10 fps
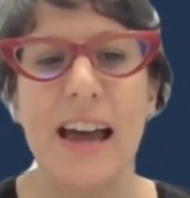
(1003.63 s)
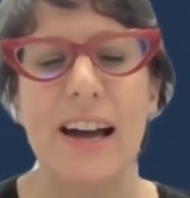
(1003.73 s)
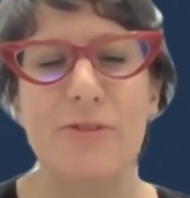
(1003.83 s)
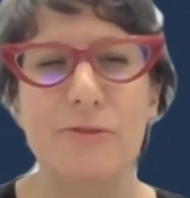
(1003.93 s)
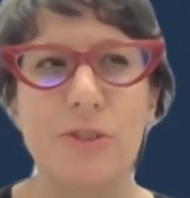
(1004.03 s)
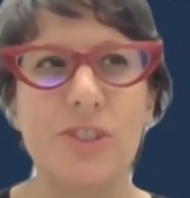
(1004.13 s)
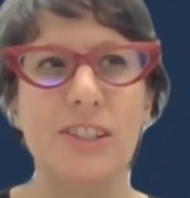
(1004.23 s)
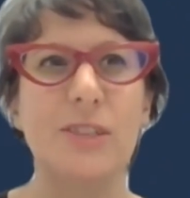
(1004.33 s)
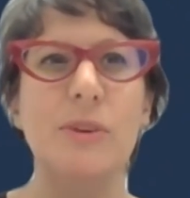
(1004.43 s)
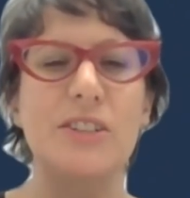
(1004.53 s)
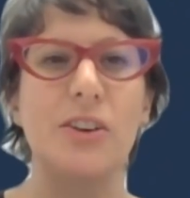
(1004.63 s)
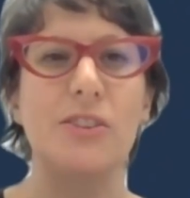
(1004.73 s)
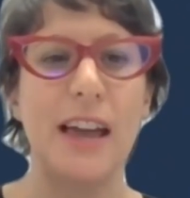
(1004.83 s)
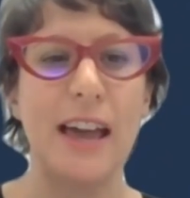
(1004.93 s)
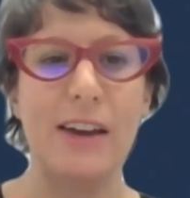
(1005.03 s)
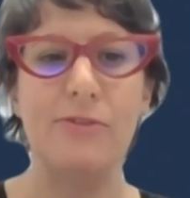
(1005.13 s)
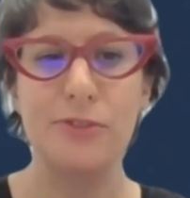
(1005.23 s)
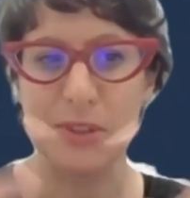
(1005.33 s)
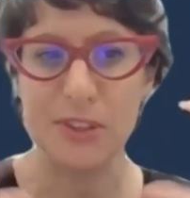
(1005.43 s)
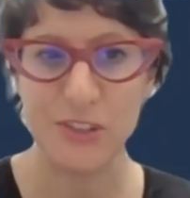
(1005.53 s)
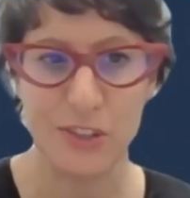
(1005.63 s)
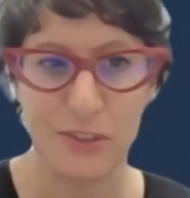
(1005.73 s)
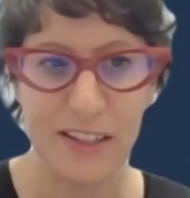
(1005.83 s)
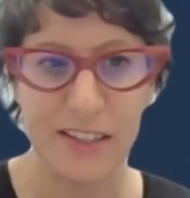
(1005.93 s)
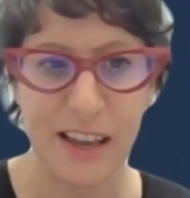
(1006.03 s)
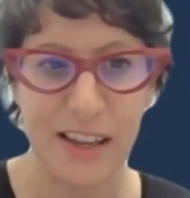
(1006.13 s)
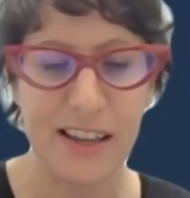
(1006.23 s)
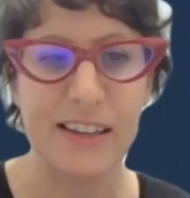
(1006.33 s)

Unfortunately, we don't have from the survey data